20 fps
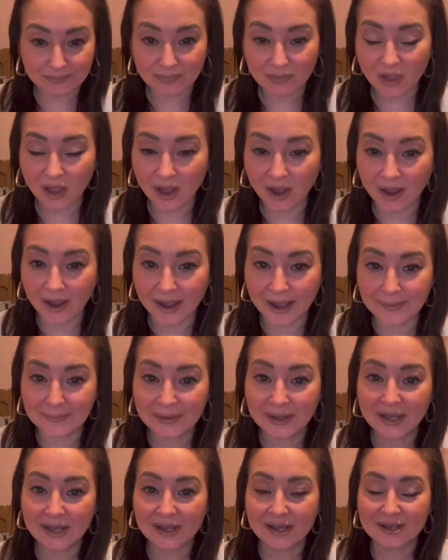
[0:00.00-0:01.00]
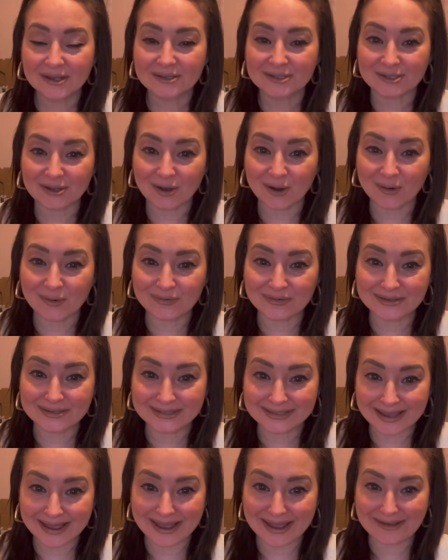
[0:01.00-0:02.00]
So the
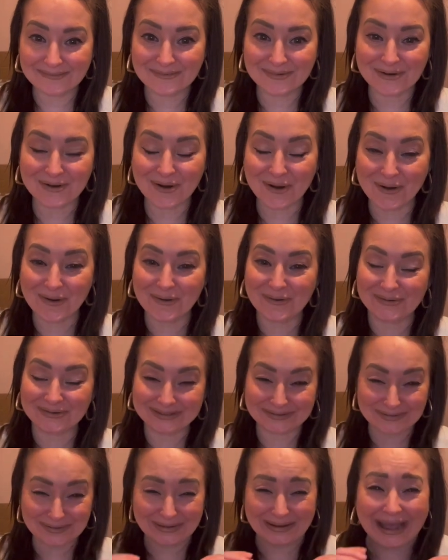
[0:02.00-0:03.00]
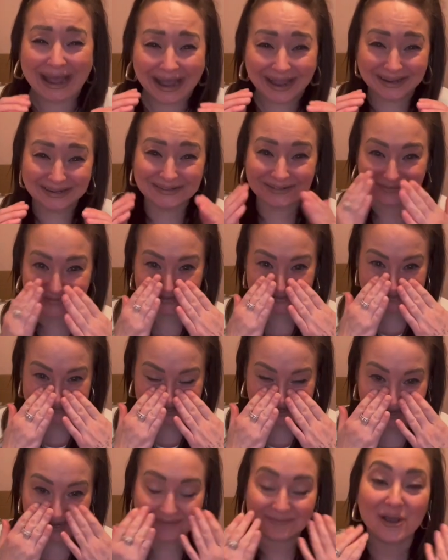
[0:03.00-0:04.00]
same goes, kind of the
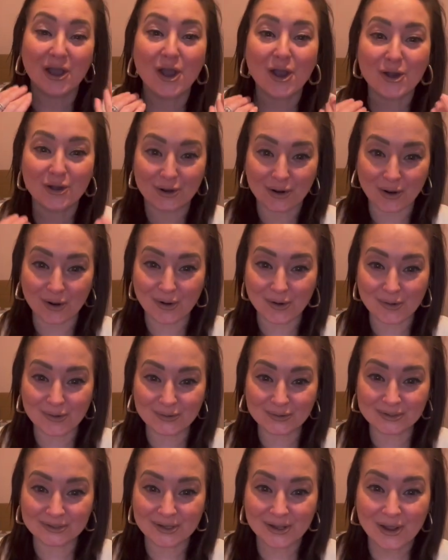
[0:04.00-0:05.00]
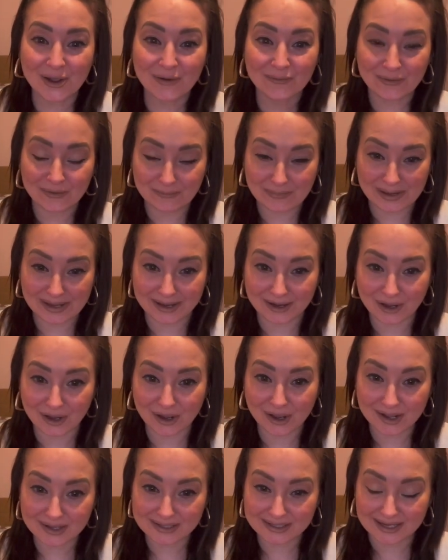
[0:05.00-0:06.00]
same goes with Peter
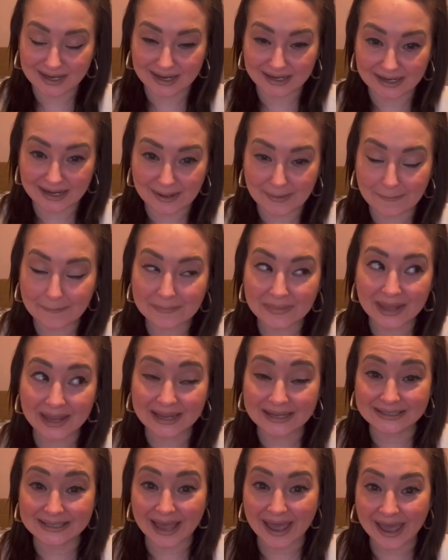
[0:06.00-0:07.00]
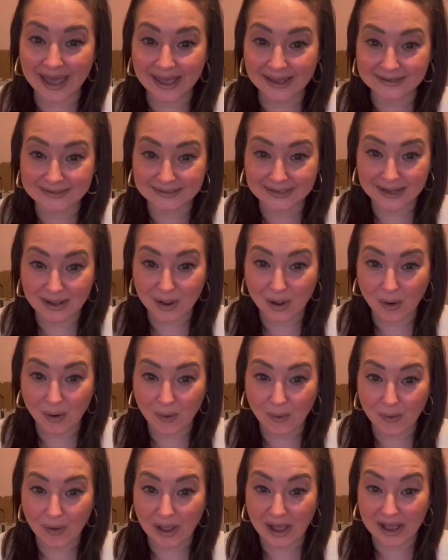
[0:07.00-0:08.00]
Kurten. His head
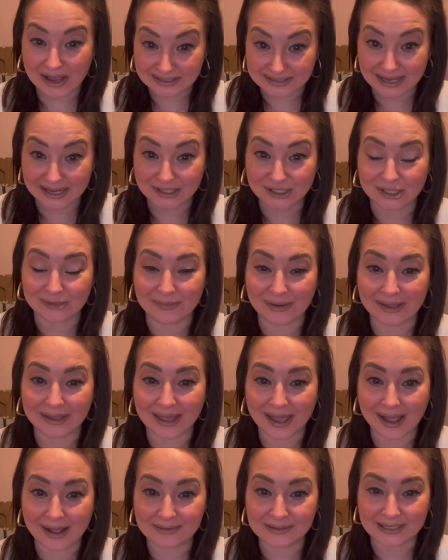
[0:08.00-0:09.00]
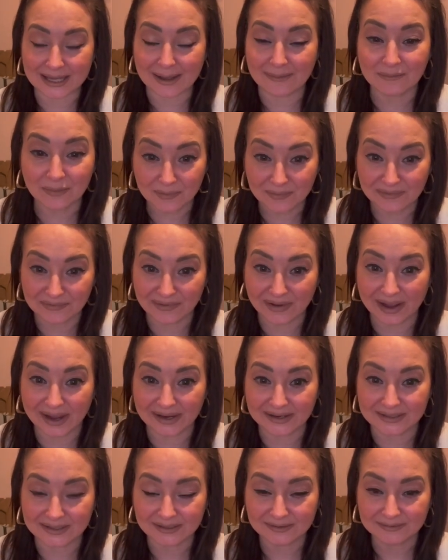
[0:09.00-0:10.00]
has actually been kept and mummified.